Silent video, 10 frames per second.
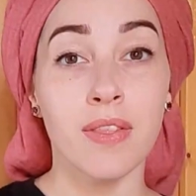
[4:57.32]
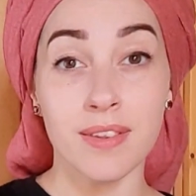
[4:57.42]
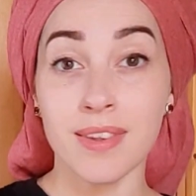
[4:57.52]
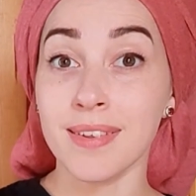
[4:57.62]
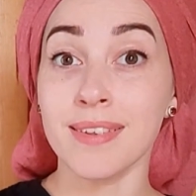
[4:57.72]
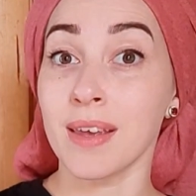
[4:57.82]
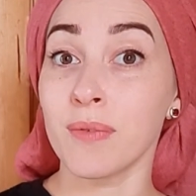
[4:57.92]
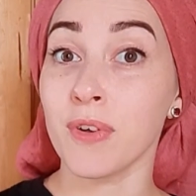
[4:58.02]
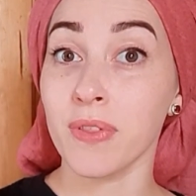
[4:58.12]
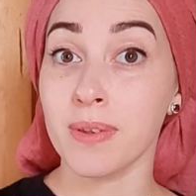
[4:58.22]
This is the same
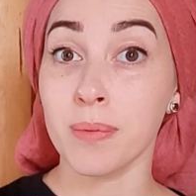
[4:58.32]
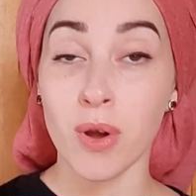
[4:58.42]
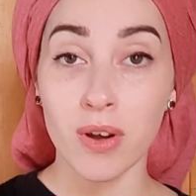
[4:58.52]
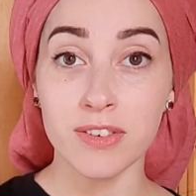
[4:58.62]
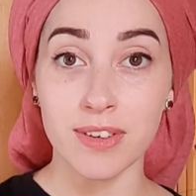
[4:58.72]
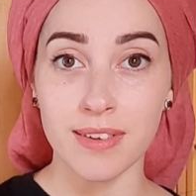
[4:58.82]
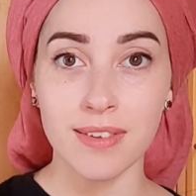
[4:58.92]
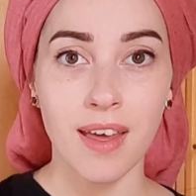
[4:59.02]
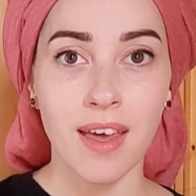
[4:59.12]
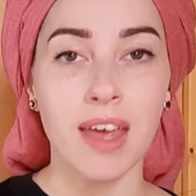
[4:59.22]
for the subconscious.
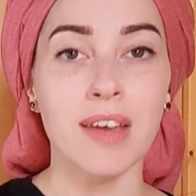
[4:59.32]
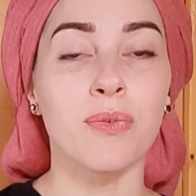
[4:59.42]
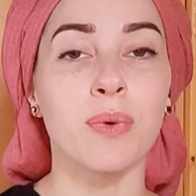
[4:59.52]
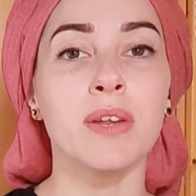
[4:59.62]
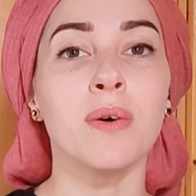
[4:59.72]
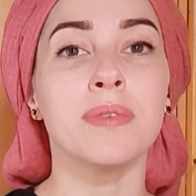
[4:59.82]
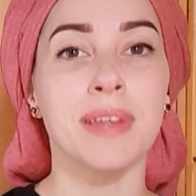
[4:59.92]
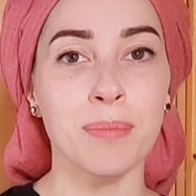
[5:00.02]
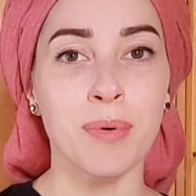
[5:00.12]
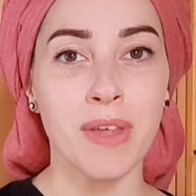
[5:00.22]
If we don't
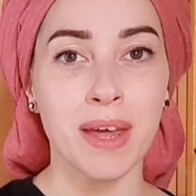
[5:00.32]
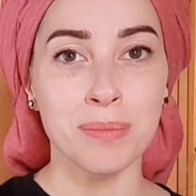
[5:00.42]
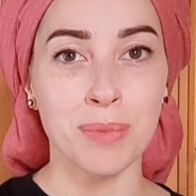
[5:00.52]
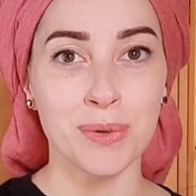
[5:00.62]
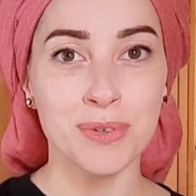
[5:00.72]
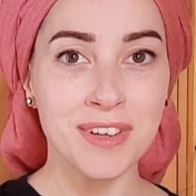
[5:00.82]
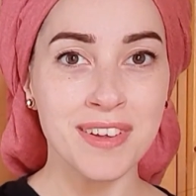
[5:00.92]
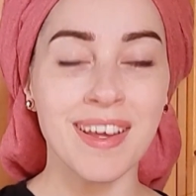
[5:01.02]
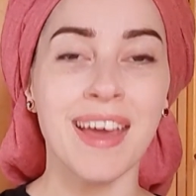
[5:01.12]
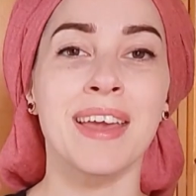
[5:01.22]
label that
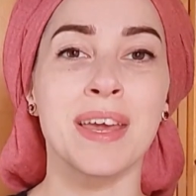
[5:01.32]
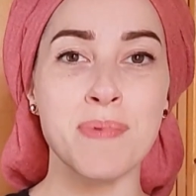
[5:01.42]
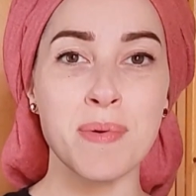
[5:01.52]
emotion and keep it